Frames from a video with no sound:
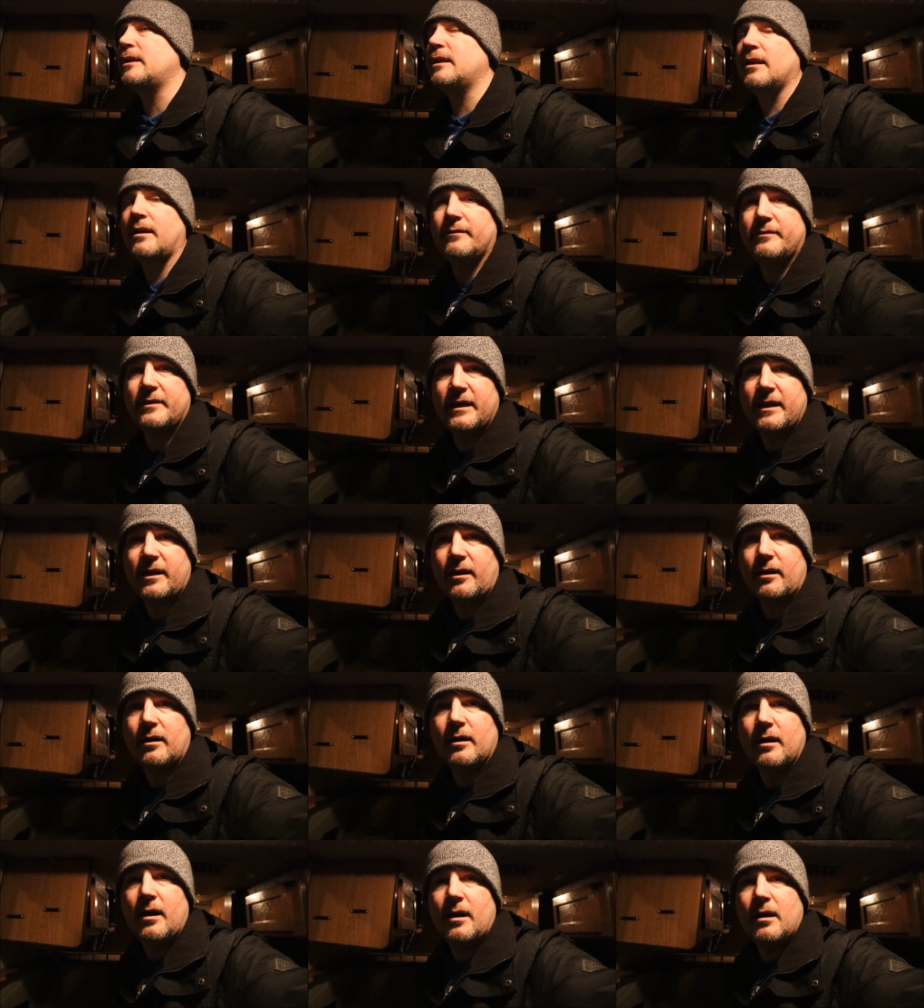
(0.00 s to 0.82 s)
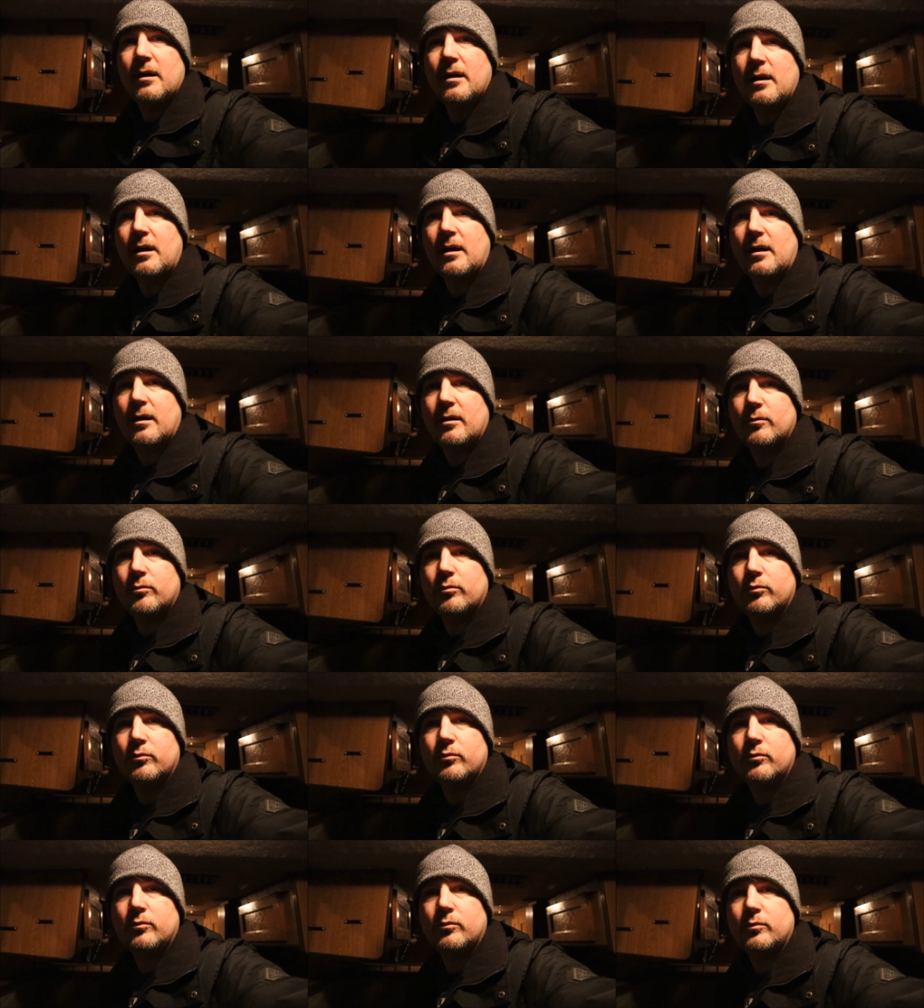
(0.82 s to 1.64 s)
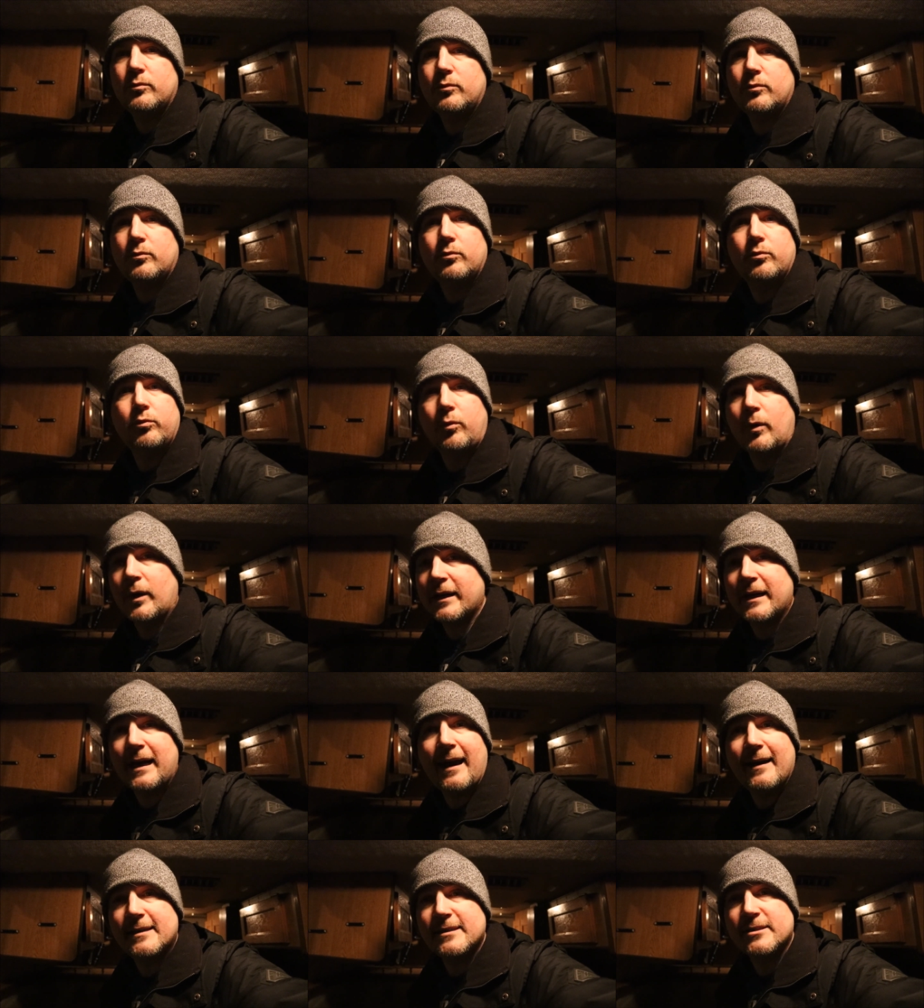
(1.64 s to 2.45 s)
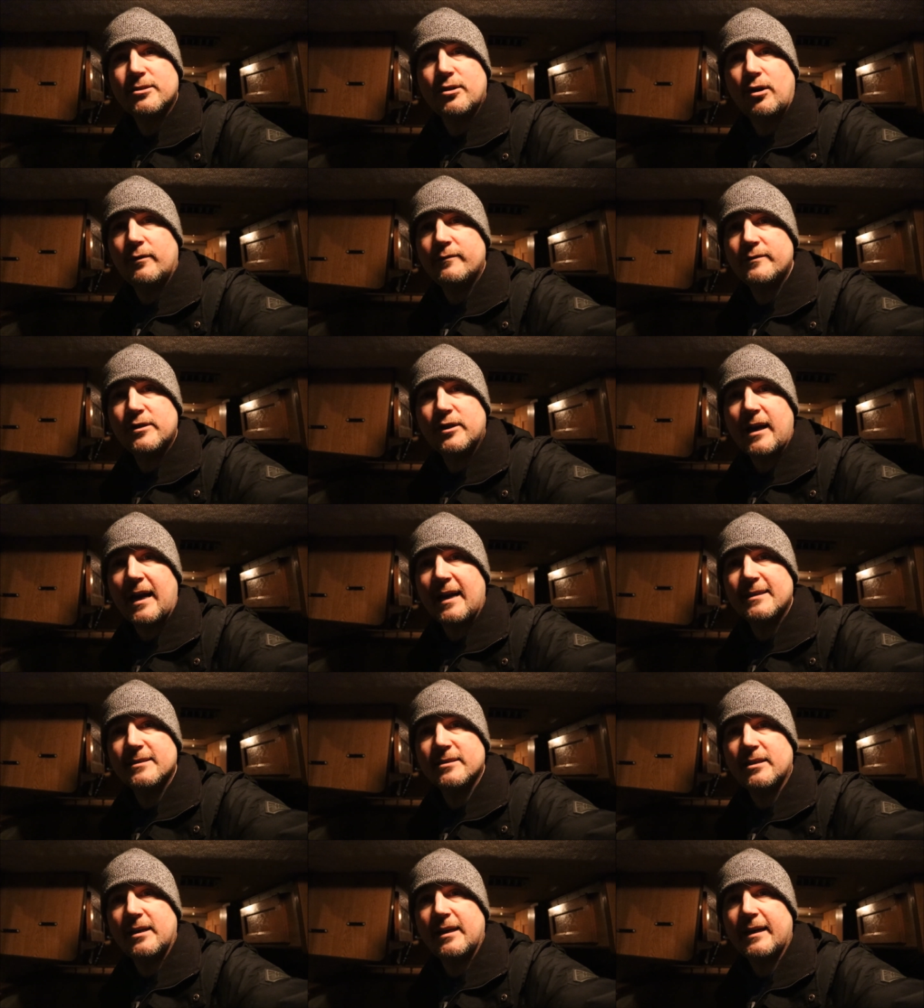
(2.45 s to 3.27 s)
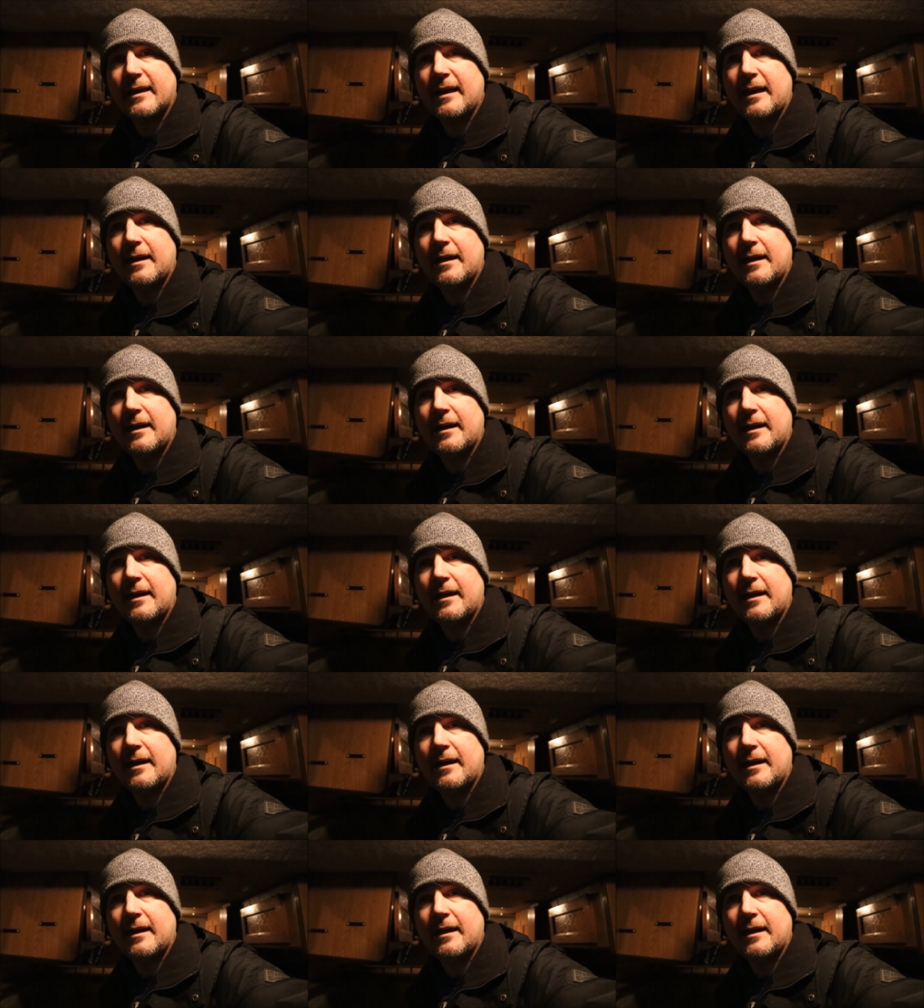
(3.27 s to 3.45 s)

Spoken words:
love to hear what kind of stoves you guys like.